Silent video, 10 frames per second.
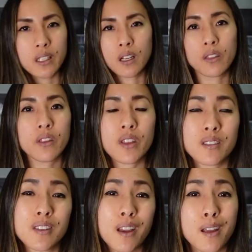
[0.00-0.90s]
and I think
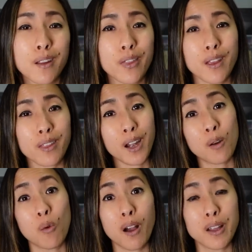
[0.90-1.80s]
that's the kind of thing that I
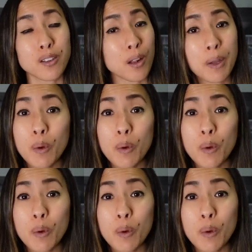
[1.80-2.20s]
want on my